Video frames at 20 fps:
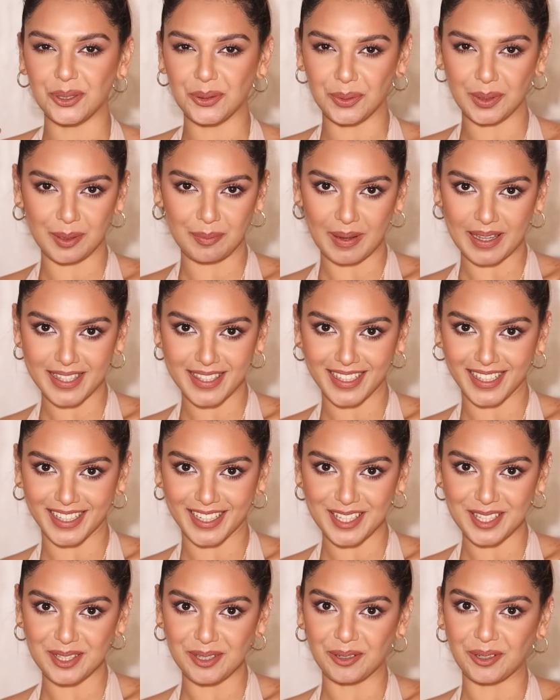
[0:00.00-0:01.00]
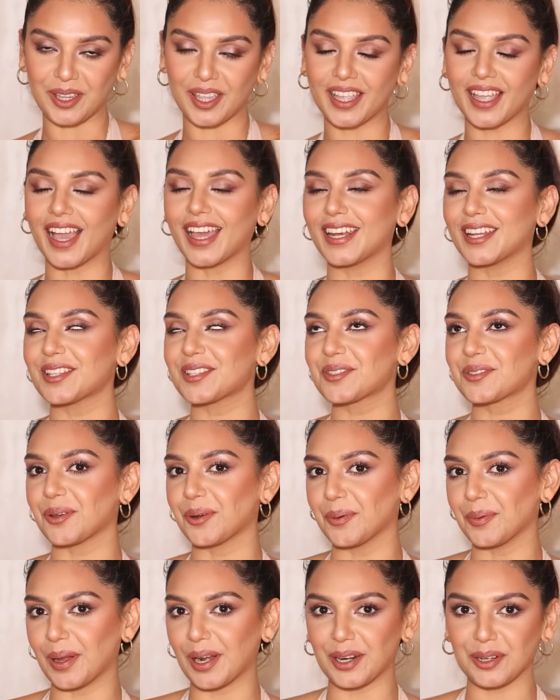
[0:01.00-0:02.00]
dewy my skin is looking, and it's
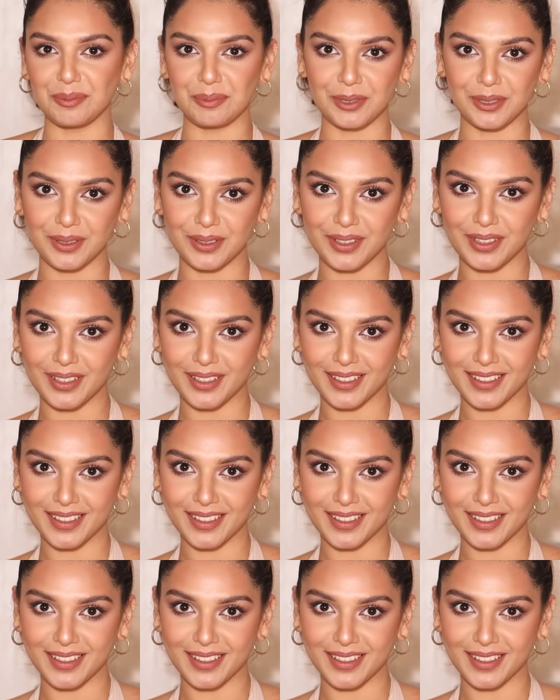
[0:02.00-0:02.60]
so wearable.